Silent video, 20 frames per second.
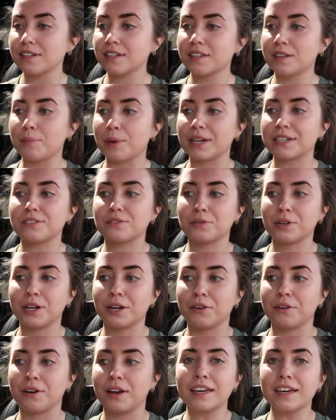It's like the best when
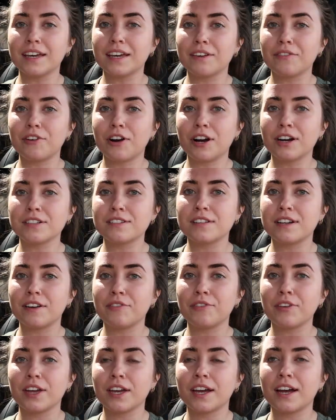you get gift cards and I
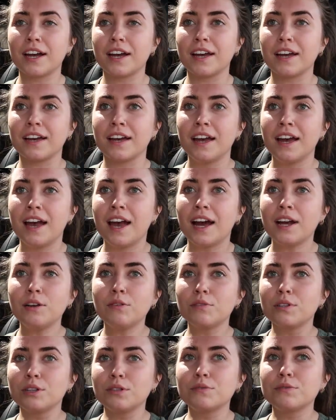feel like I, I
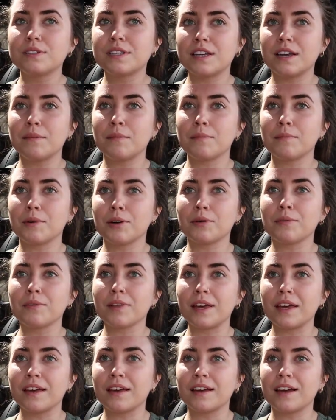don't lose them or
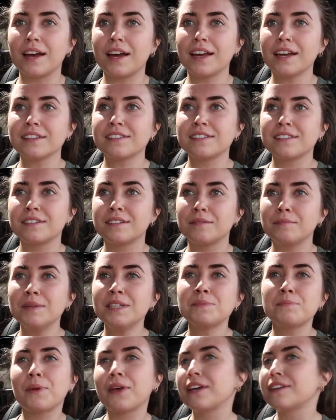like, I guess
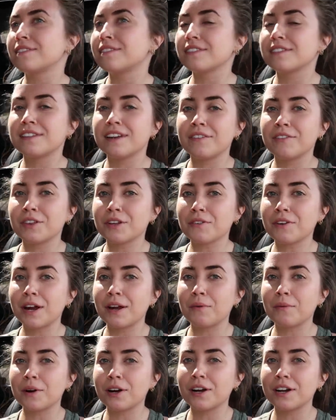misplace isn't even the
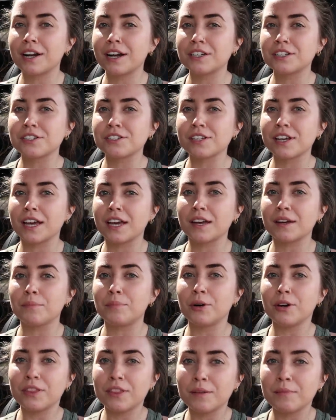right word. I just like
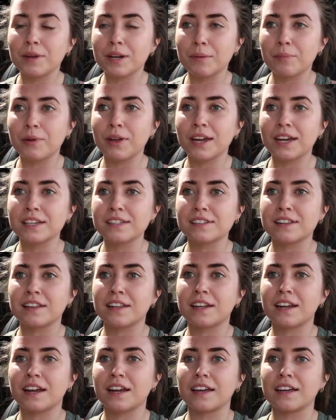put them in a place and
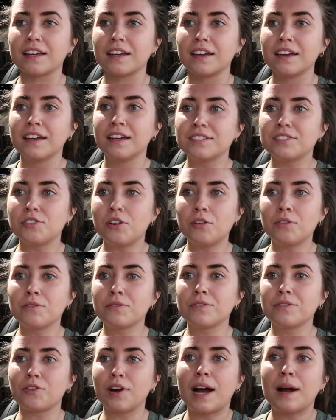then I
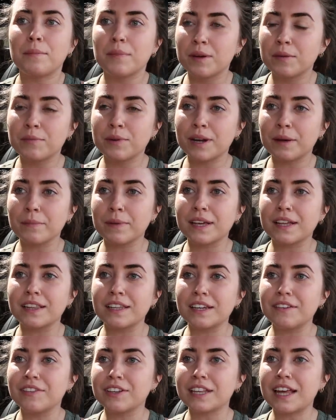don't grab them when I'm like
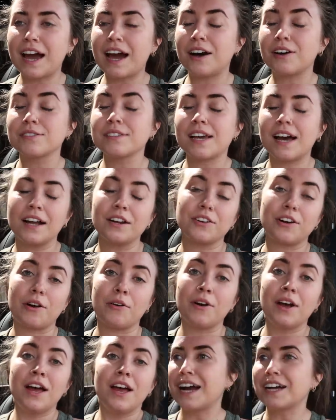leaving the house. I don't
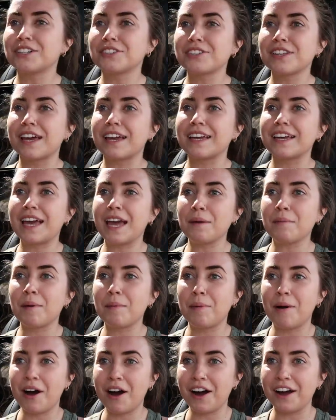know. I just like came
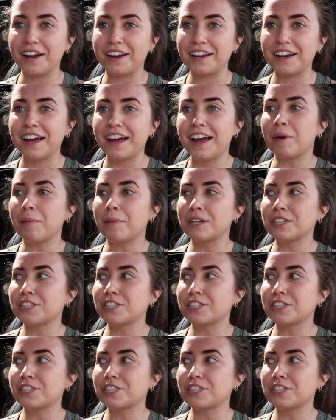upon a